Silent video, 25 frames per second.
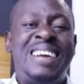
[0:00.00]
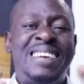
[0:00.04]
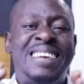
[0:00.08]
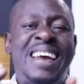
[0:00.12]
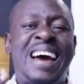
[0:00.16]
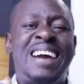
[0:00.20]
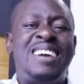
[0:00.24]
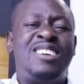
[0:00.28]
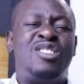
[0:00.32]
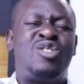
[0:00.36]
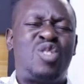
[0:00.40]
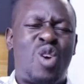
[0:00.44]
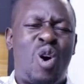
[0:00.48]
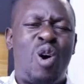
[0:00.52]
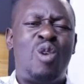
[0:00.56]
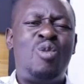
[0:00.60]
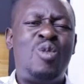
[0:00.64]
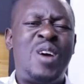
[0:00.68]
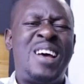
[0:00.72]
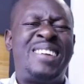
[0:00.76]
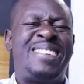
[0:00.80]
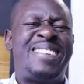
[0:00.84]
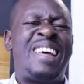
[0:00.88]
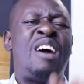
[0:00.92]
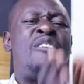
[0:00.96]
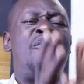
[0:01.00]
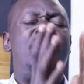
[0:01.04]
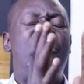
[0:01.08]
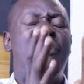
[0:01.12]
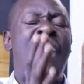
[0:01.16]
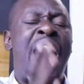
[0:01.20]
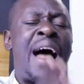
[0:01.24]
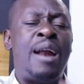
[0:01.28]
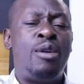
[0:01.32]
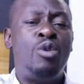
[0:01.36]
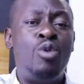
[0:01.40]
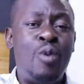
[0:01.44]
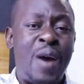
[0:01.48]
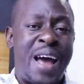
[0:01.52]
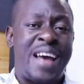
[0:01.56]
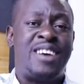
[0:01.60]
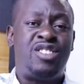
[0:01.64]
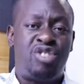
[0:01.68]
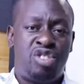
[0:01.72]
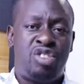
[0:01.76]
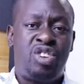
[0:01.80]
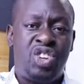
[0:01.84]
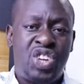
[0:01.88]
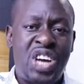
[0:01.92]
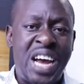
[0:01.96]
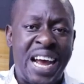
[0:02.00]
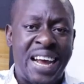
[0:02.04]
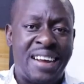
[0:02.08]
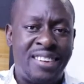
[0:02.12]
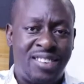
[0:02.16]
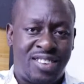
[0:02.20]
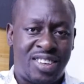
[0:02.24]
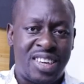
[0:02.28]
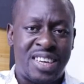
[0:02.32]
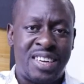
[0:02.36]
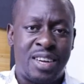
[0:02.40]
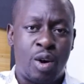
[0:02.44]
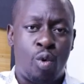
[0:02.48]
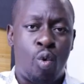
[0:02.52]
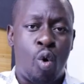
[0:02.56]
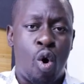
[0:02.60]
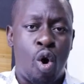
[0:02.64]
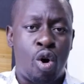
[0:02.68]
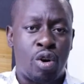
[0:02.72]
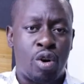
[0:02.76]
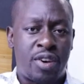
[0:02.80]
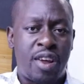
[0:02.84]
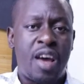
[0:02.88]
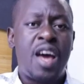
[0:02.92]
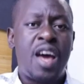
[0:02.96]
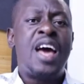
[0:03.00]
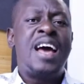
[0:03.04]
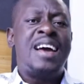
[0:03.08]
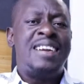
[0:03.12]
There is always value exchange in the world.